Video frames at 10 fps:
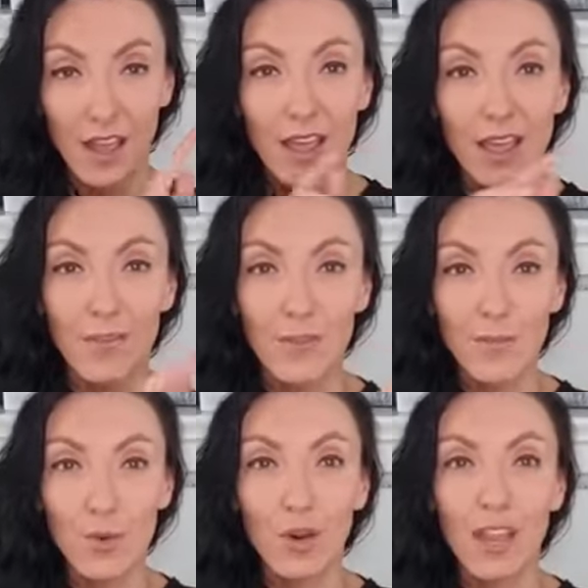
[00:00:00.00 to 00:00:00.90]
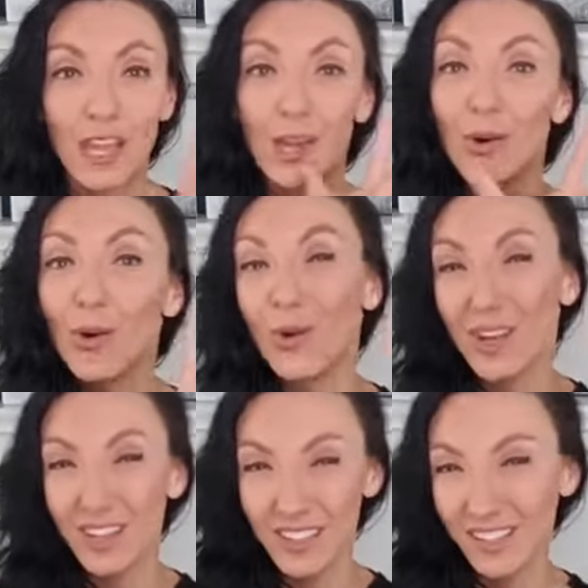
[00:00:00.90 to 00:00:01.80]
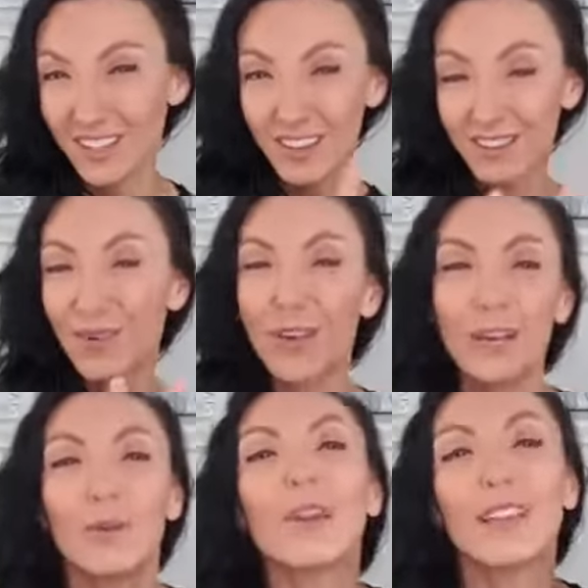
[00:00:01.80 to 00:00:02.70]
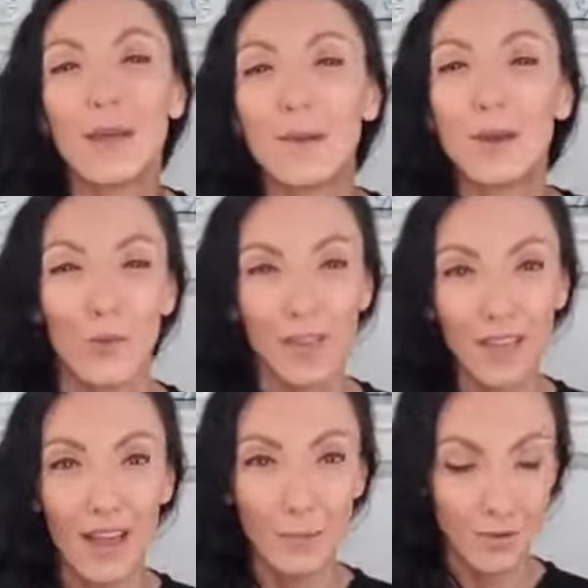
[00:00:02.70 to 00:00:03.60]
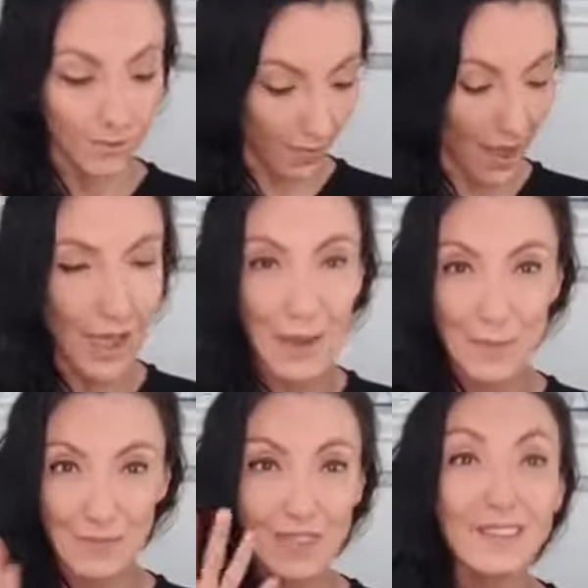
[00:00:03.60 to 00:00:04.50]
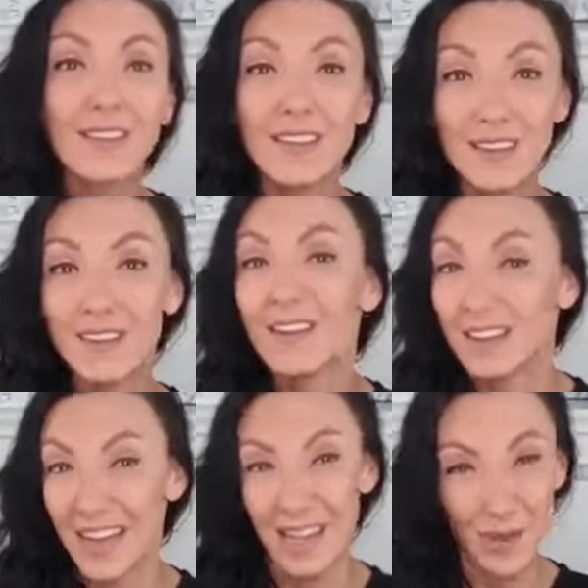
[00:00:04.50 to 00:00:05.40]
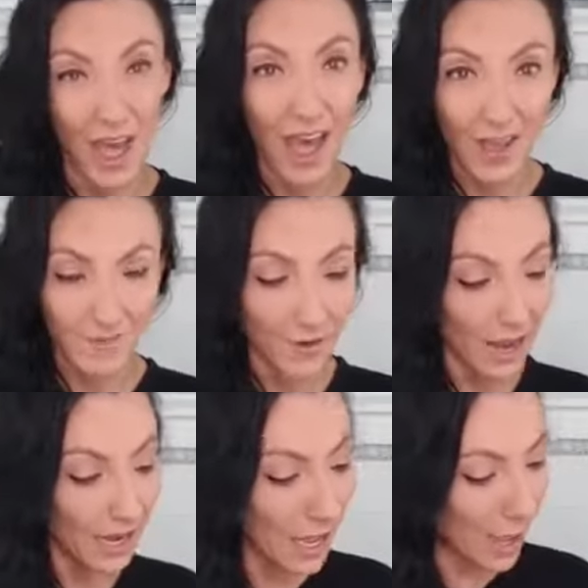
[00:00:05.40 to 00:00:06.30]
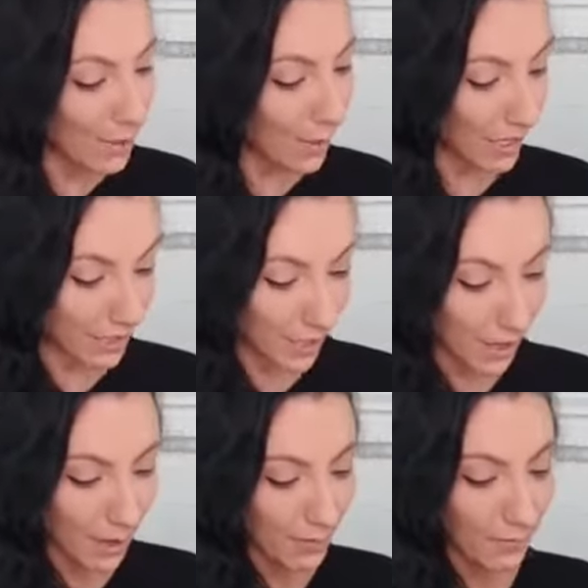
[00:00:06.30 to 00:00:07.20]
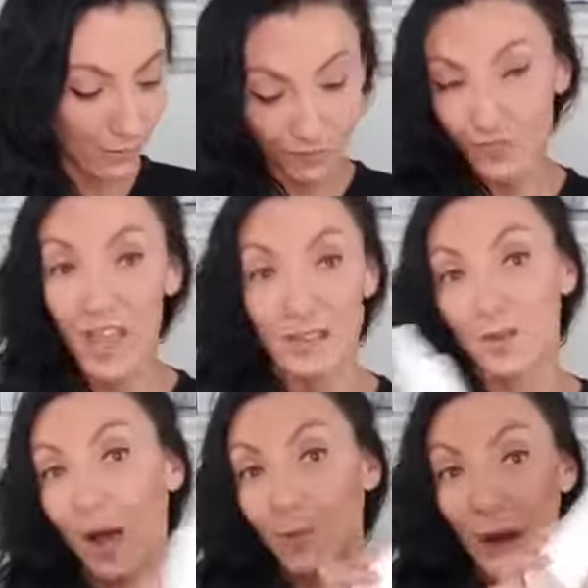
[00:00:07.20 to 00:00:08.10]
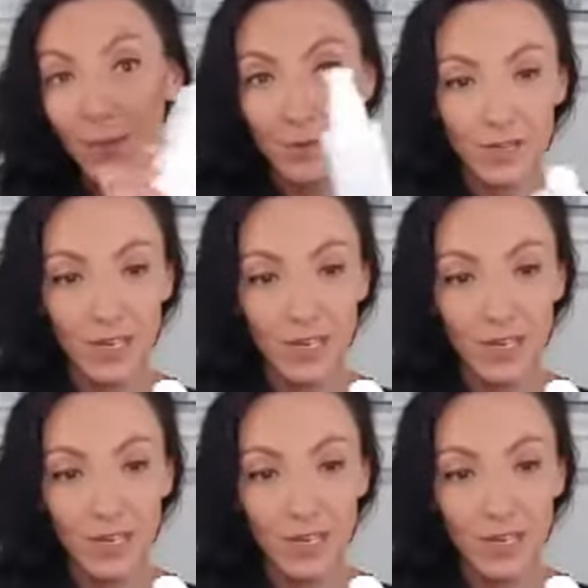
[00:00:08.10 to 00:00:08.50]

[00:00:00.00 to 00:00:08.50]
if you're more like oily. So it really depends on what type of skin that you have, right? But yeah, so I personally